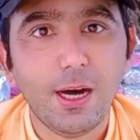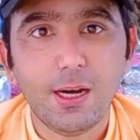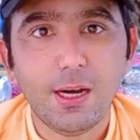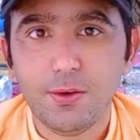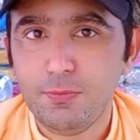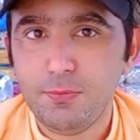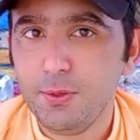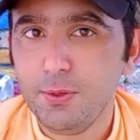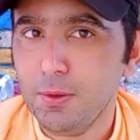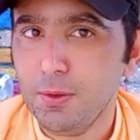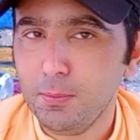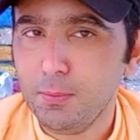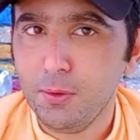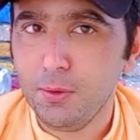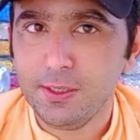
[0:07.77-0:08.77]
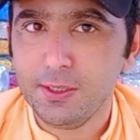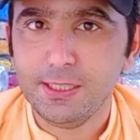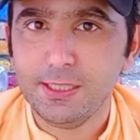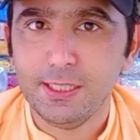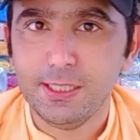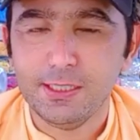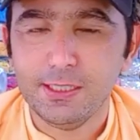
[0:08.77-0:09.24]
are a few
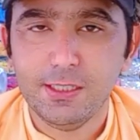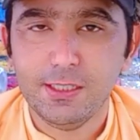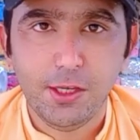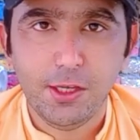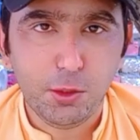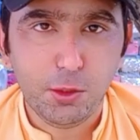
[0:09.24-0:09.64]
important things